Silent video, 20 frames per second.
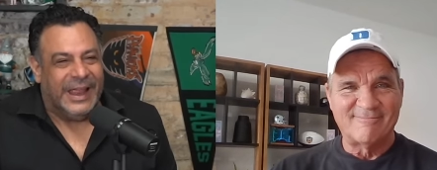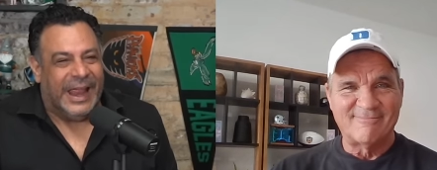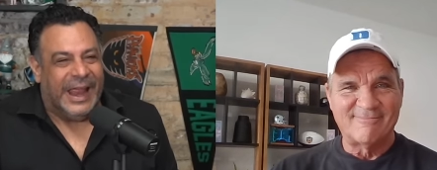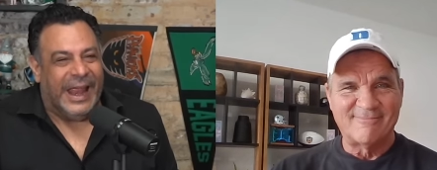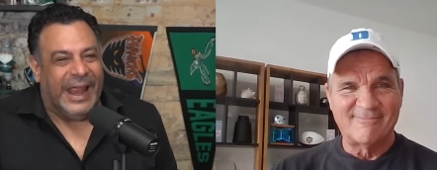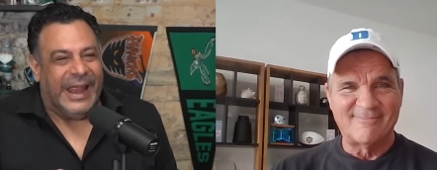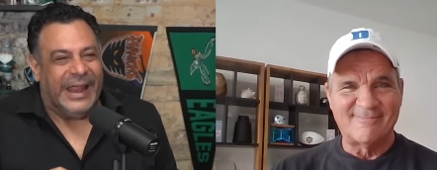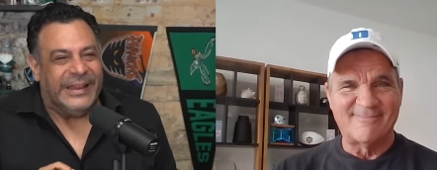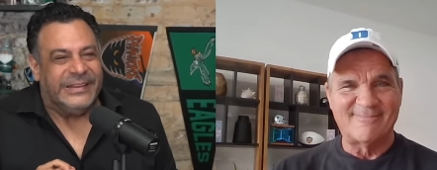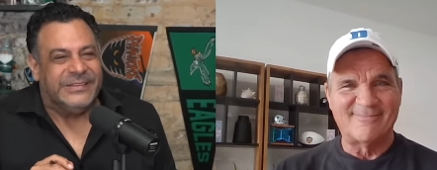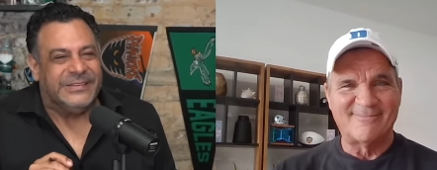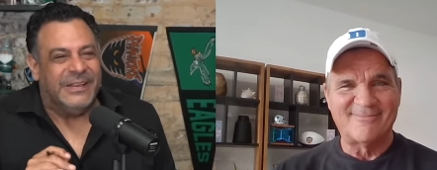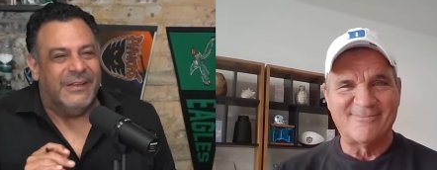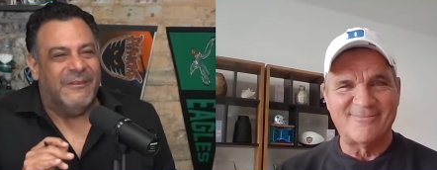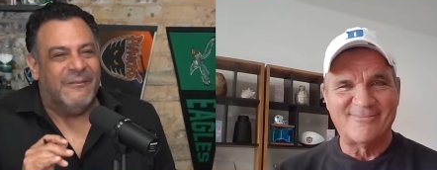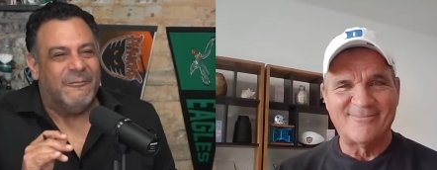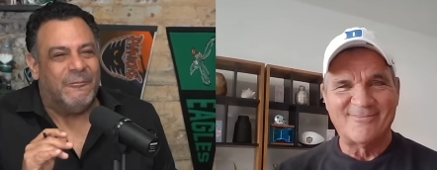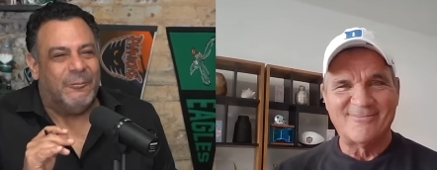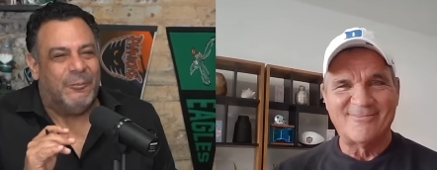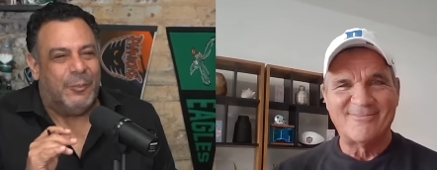Speaker 1: It's
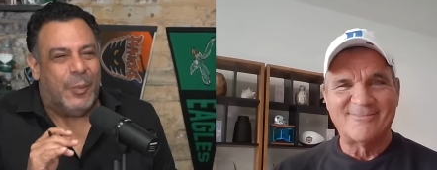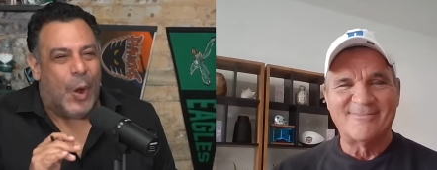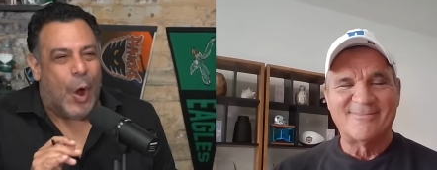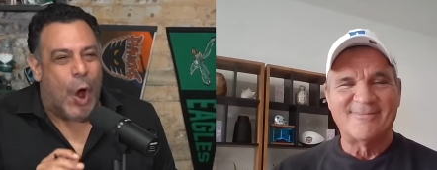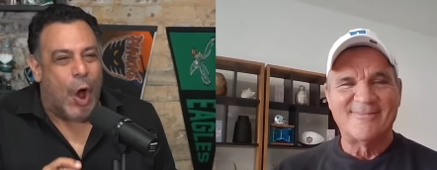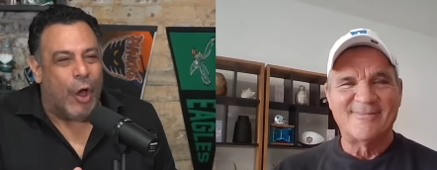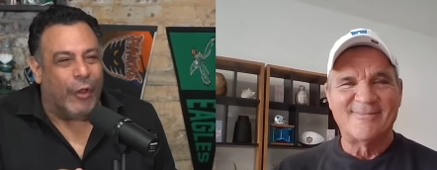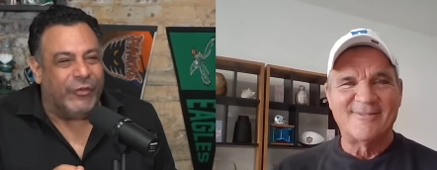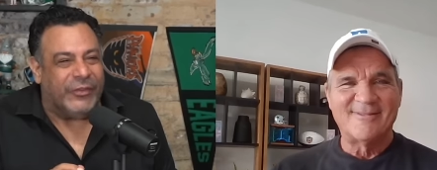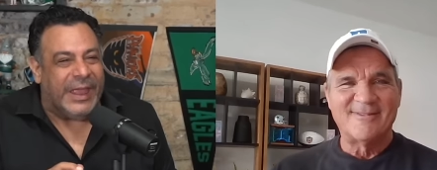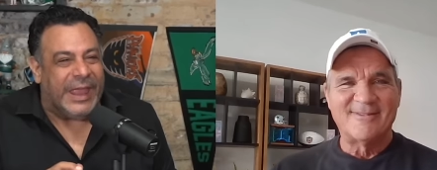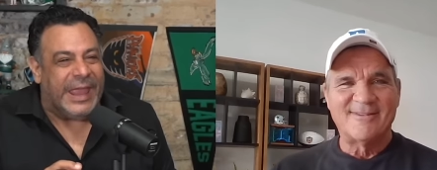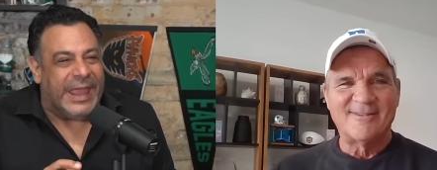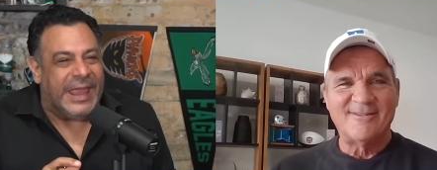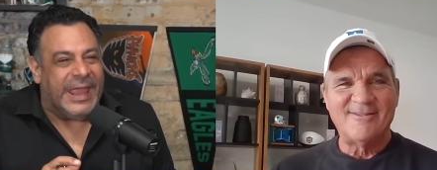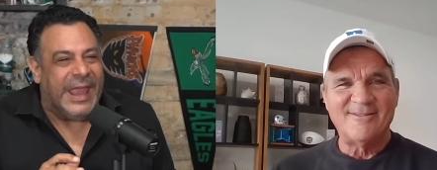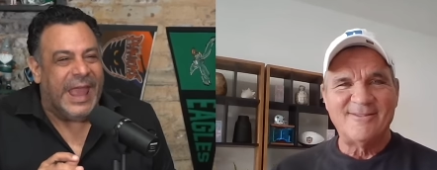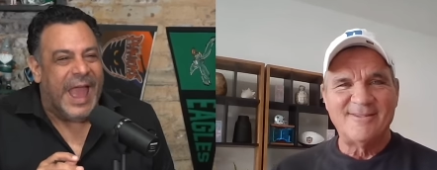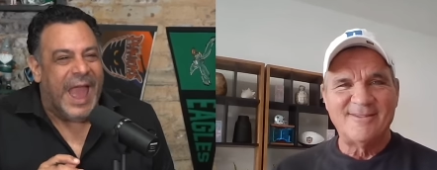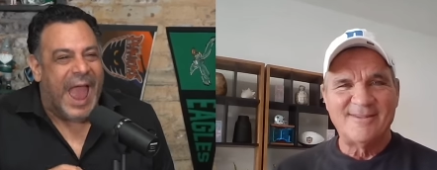
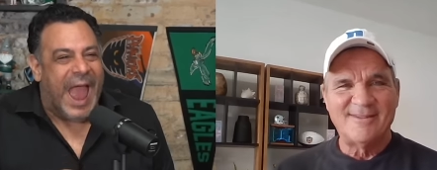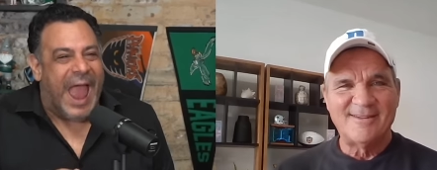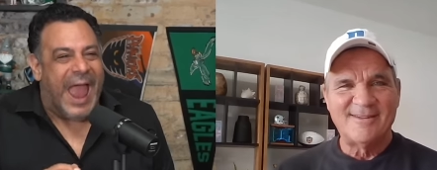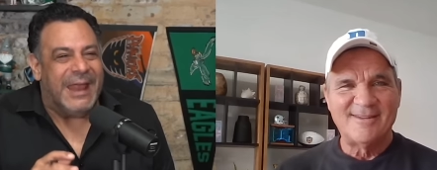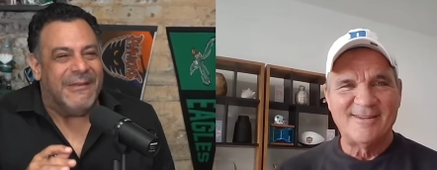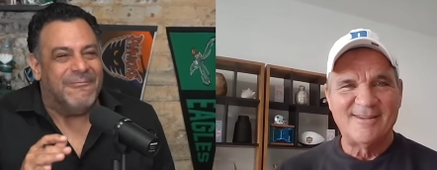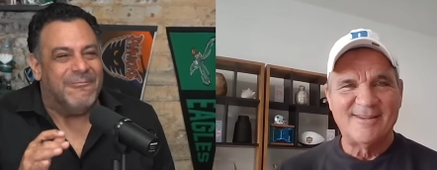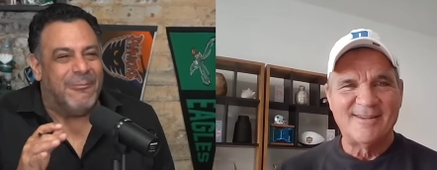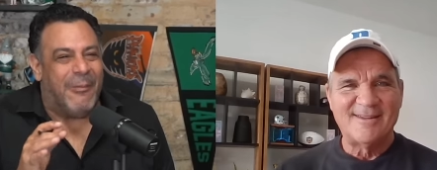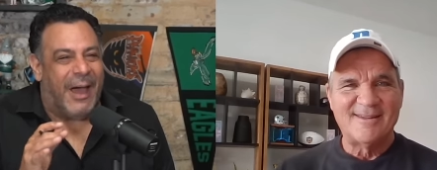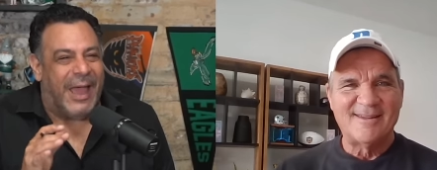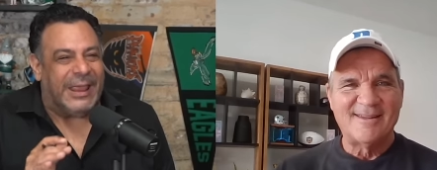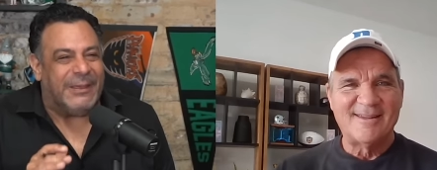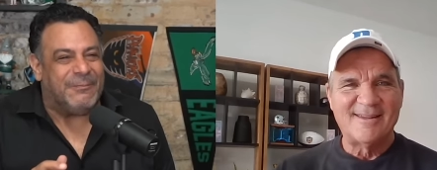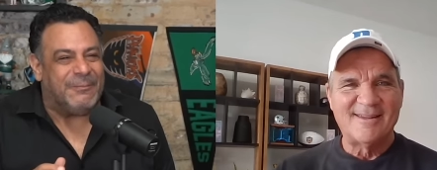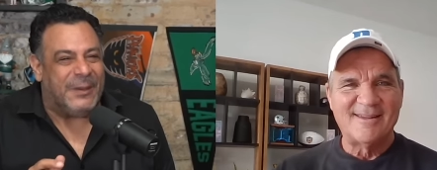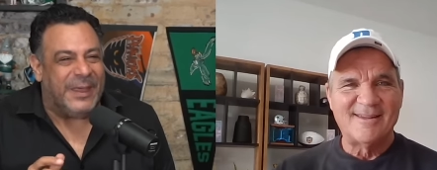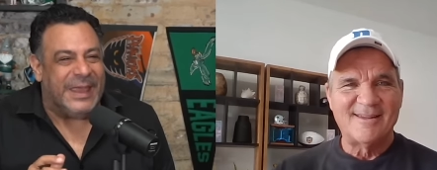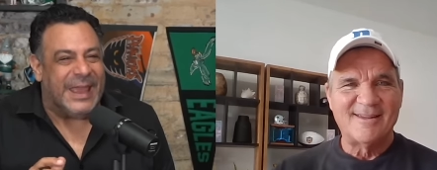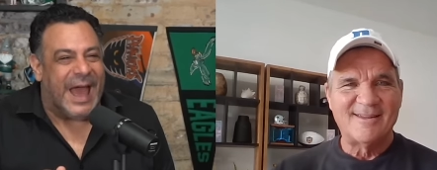Baldy and
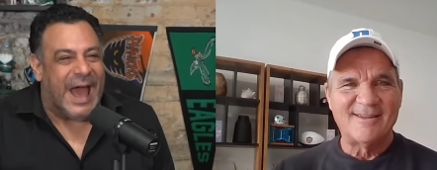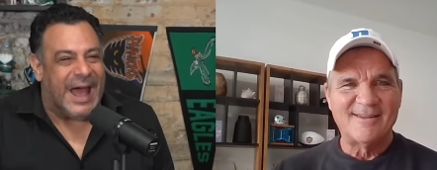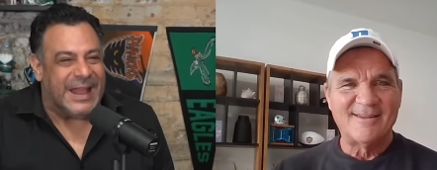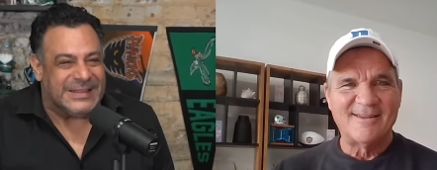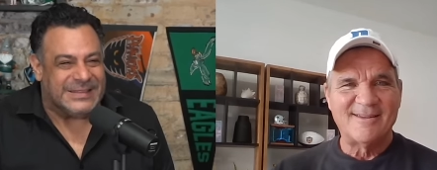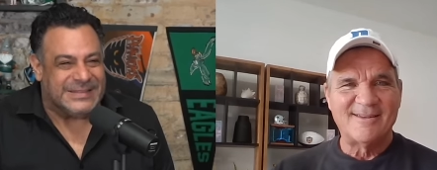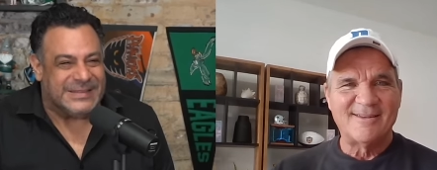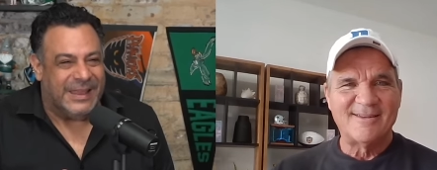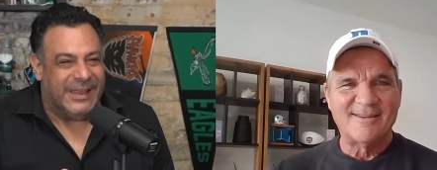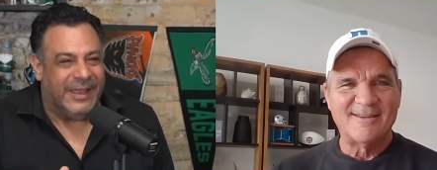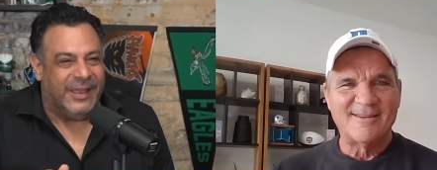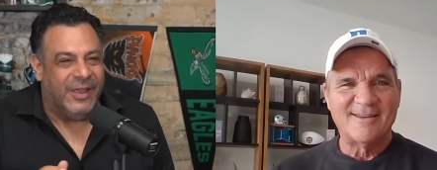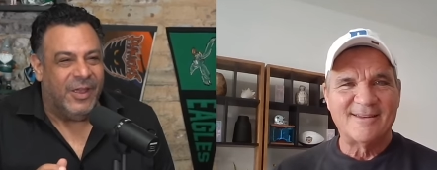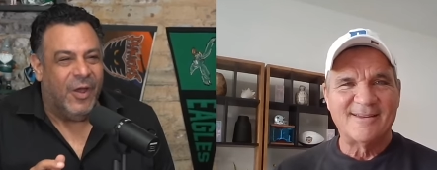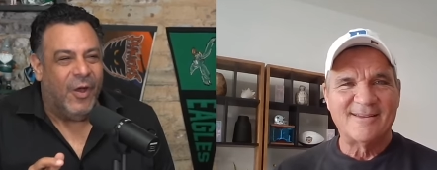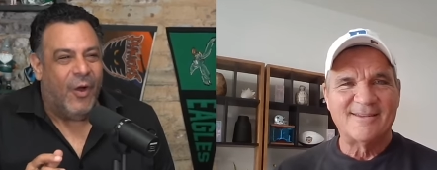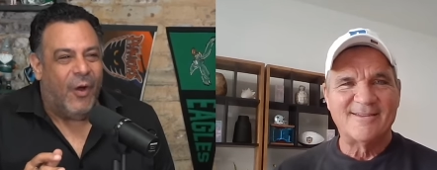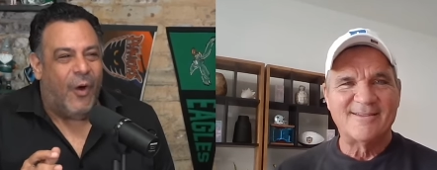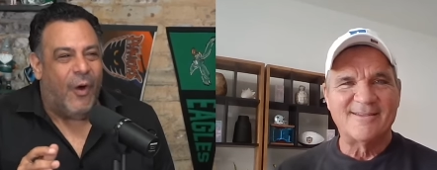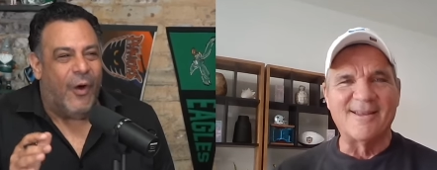Mike Piazza
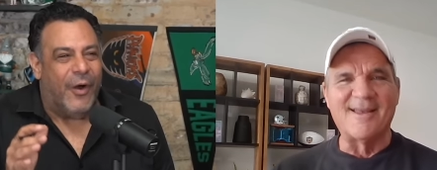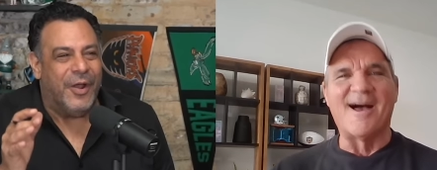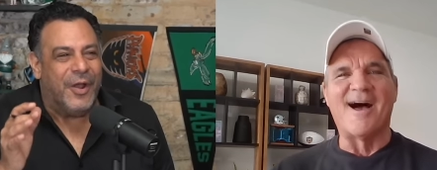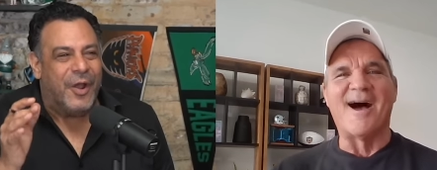on